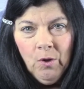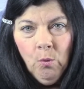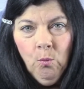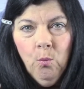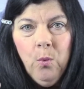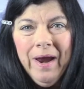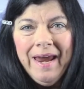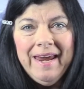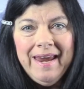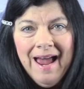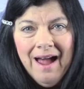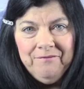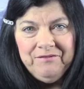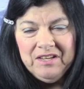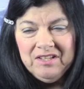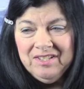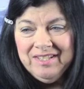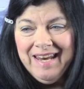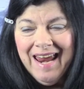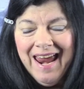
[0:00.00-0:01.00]
We have
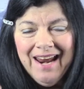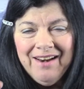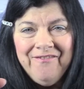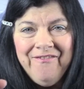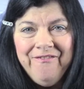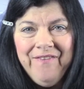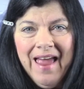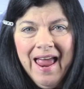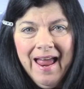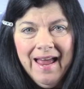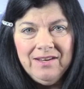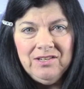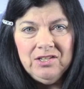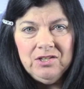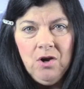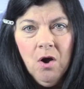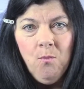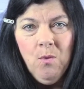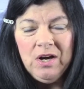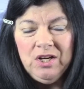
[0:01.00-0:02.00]
to stand
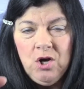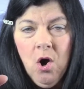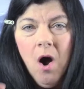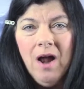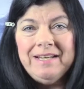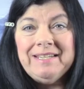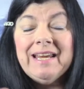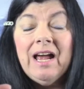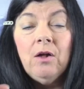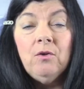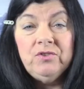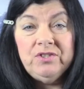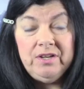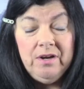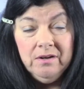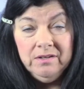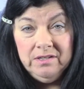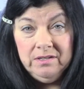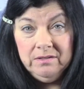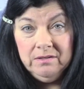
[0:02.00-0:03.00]
fast on what God tells
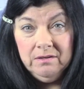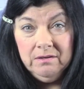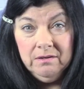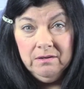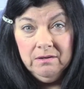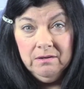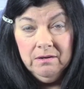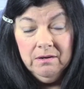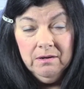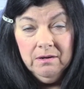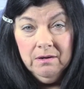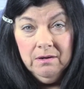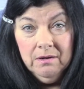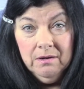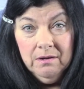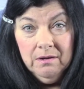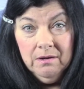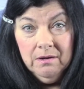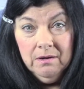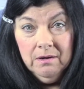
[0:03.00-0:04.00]
us
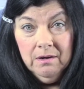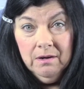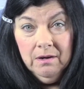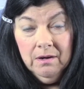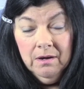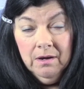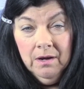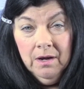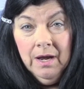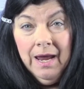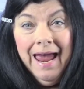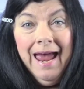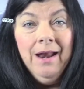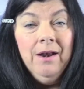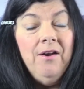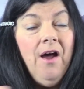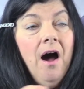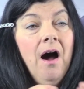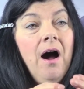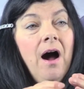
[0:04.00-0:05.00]

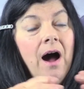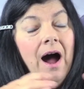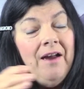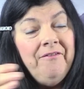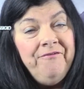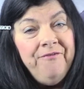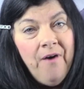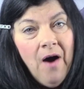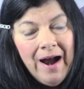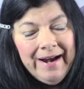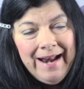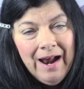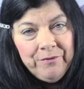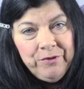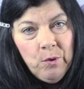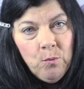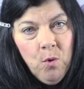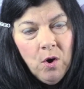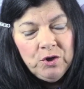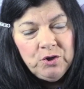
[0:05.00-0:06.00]
and I find out
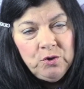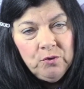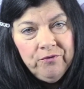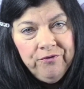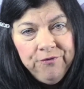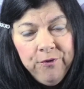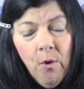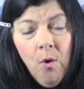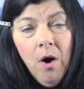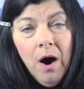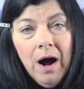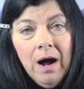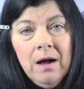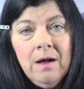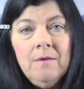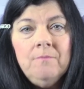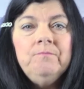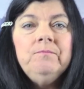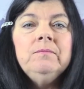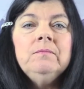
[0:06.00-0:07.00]
the 124,
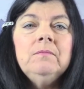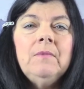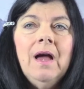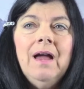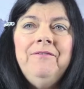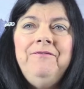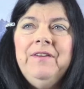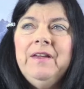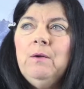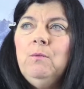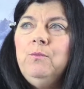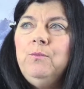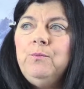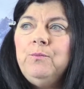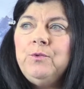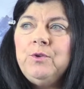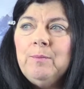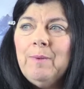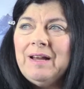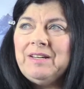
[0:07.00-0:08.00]
I think
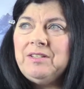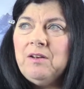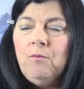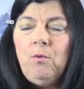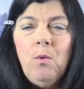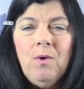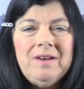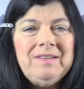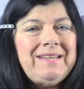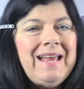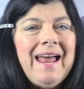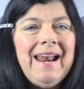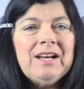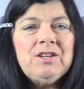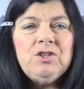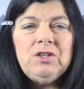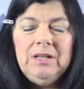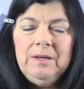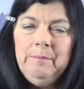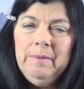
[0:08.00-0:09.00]
to myself, well, what does that
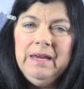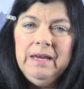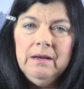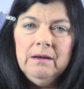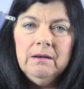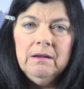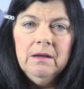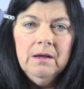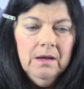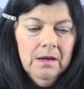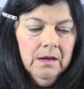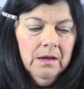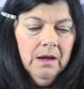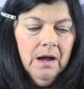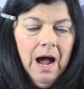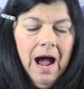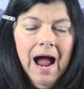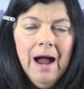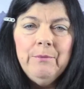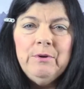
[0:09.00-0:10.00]
actually mean?
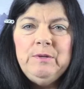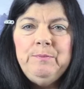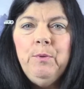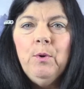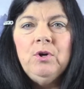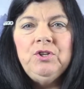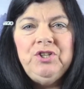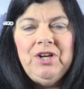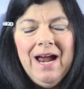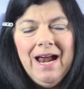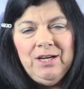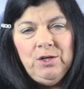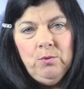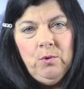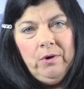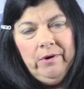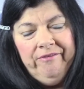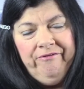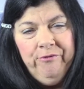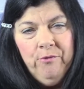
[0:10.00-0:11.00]
I was born
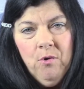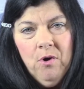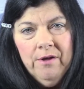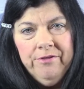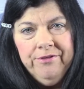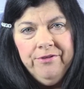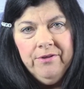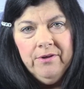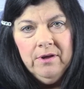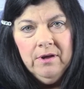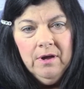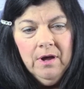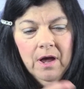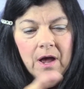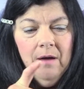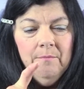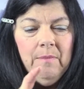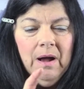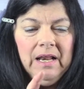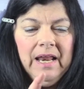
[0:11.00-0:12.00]
January 4th.
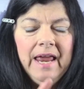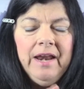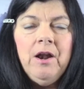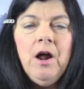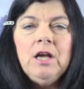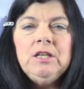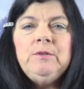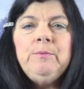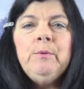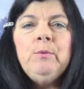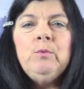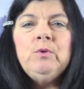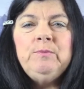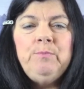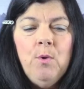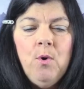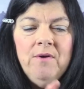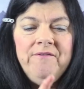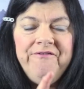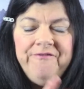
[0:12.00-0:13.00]
My late husband was
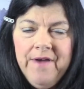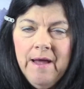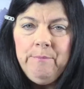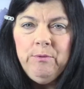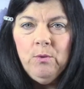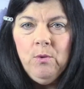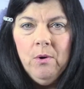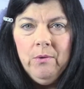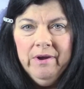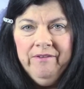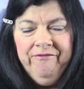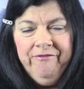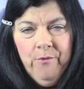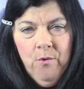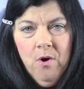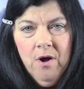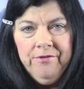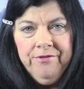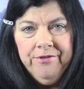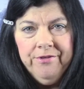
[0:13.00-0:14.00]
born February
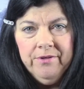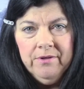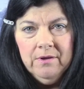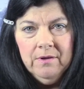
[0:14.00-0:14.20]
4th.